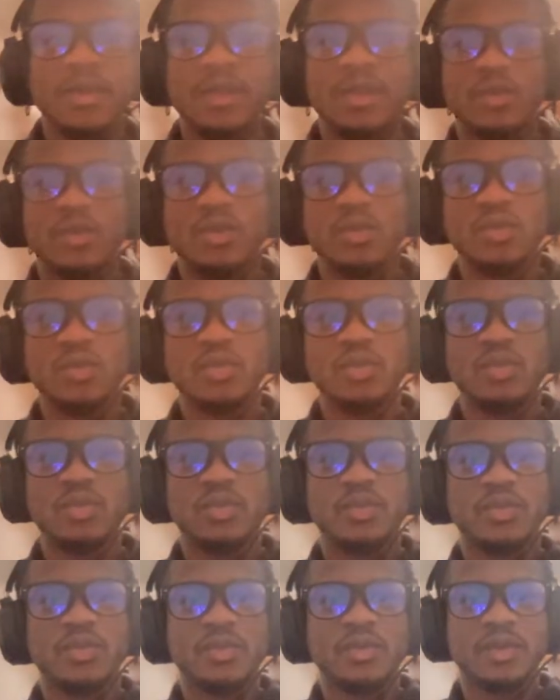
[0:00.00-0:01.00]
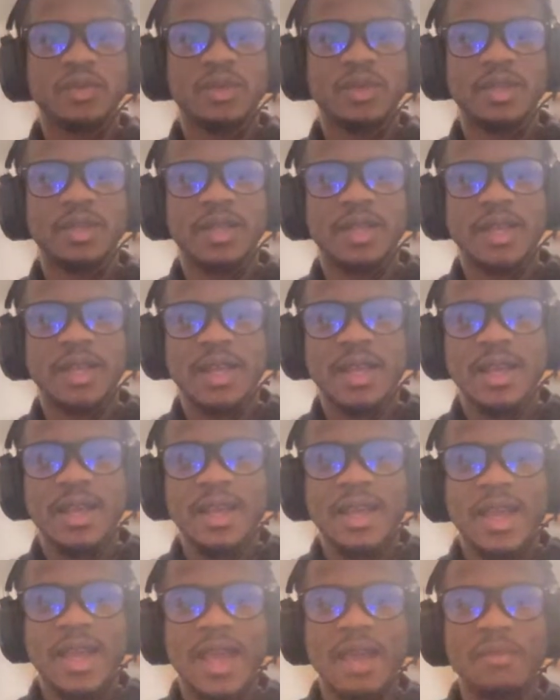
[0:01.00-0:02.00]
Oof.
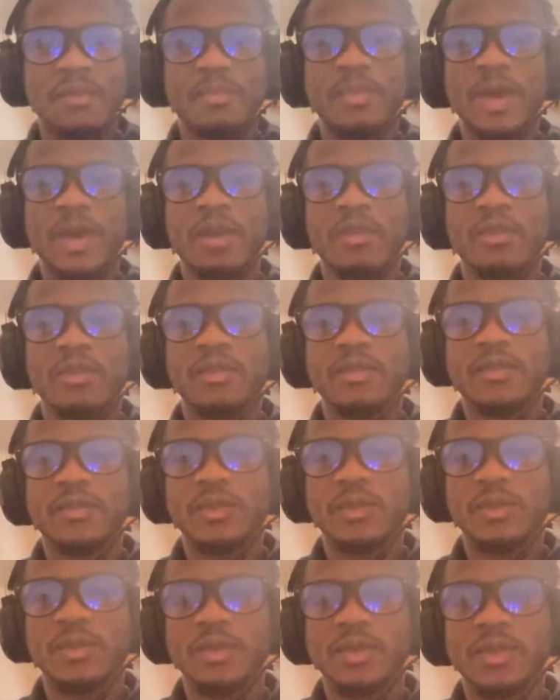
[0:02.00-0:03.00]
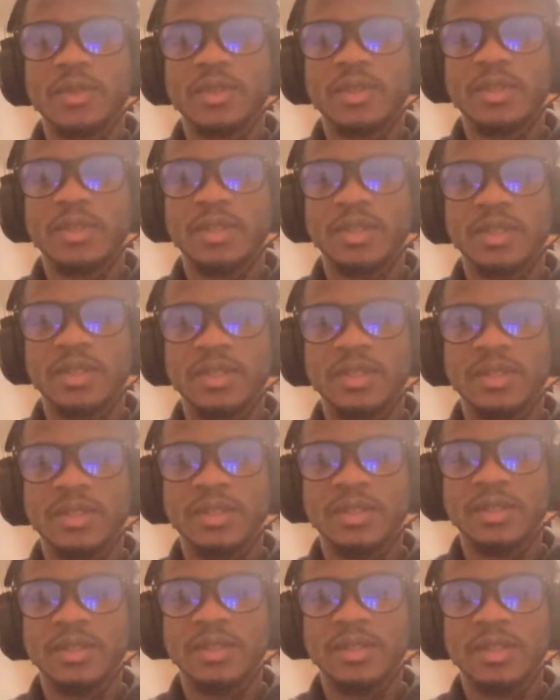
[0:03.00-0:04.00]
At power forward,
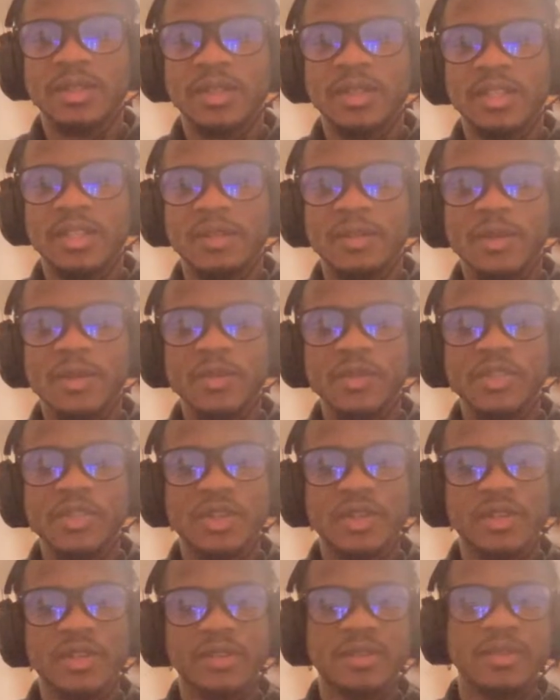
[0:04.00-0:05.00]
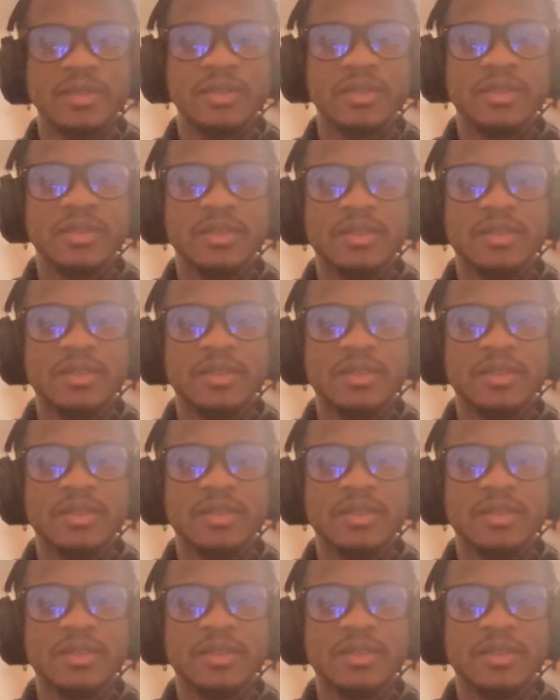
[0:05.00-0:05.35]
give me Rashard Lewis.